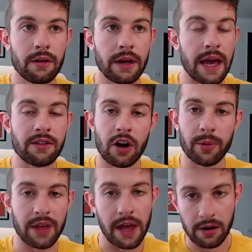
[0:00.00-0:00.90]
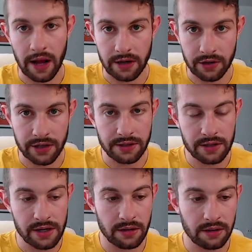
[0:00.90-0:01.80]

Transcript: He ended up with 8 or 9 touchdowns this year.